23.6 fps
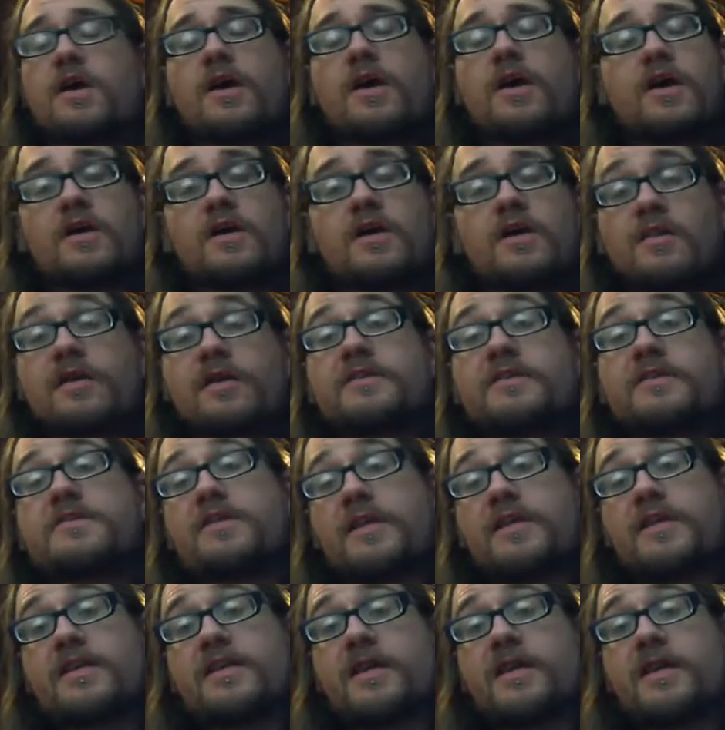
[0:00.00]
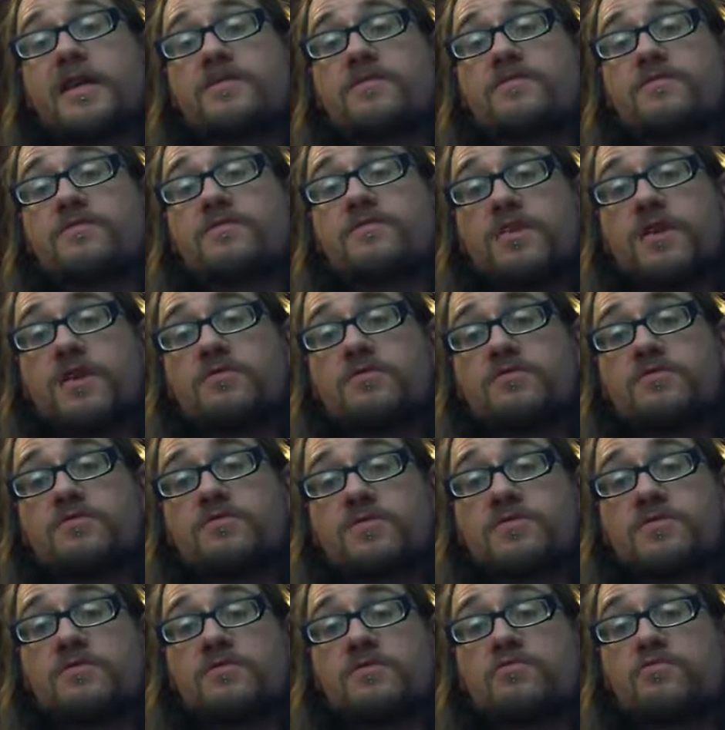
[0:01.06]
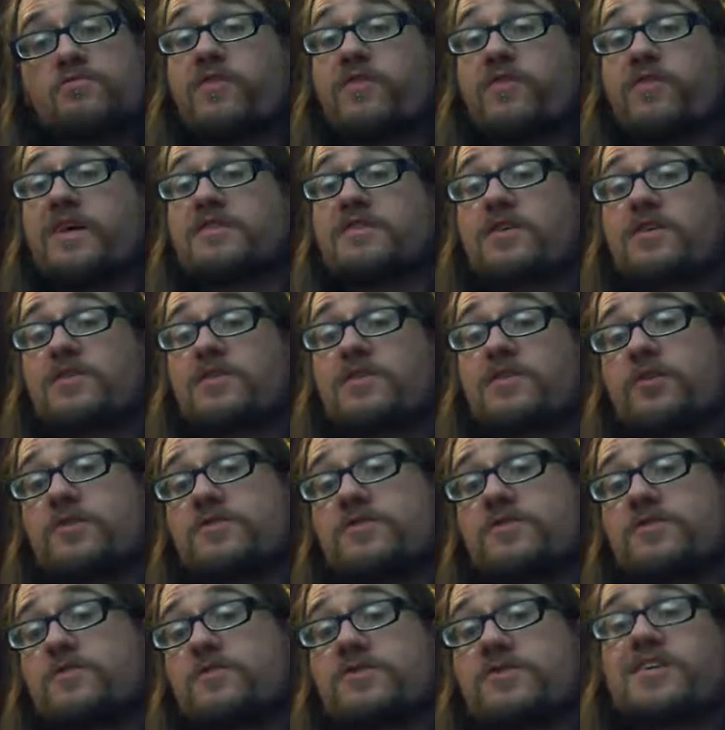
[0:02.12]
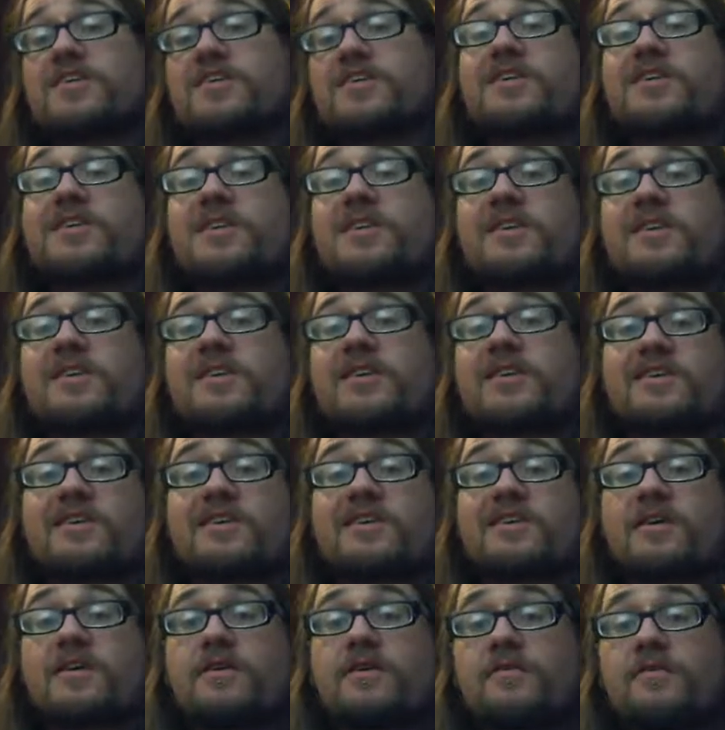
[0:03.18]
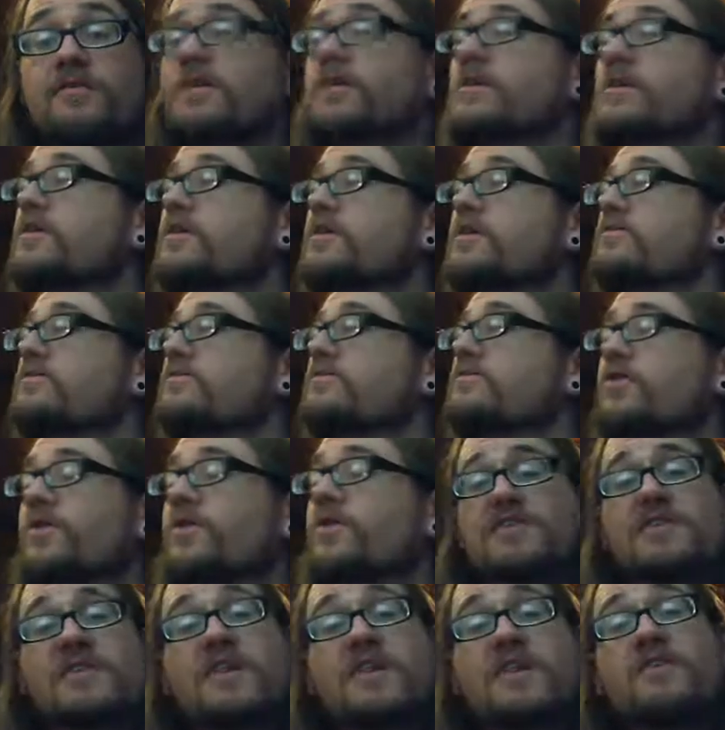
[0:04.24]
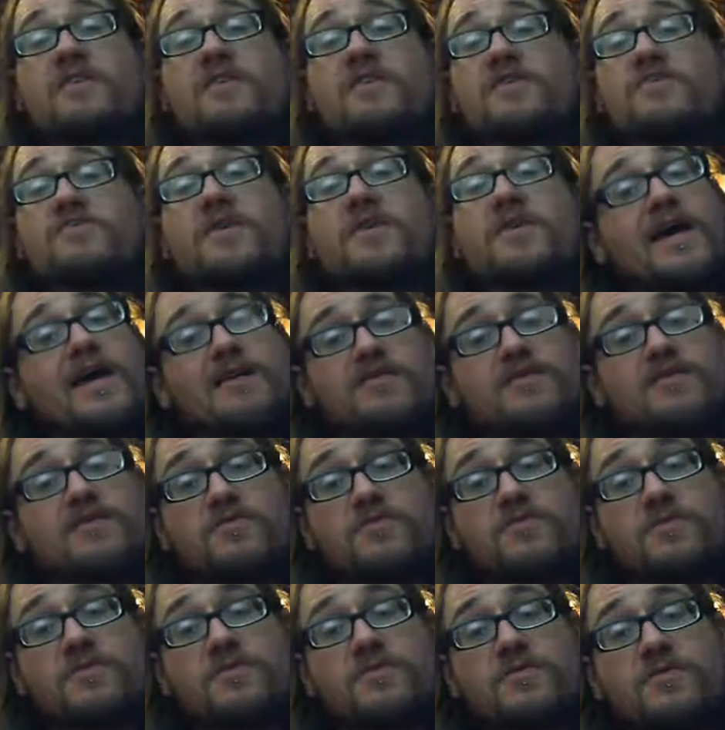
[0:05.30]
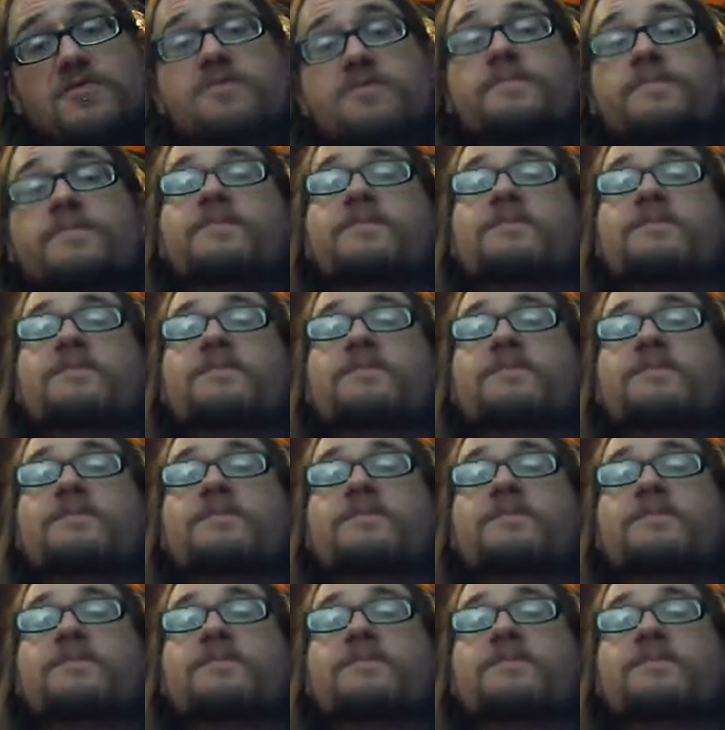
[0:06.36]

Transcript: And I'd like to dedicate this video to Brad, otherwise known as Exilian XLR, for his love of Galaxy Force,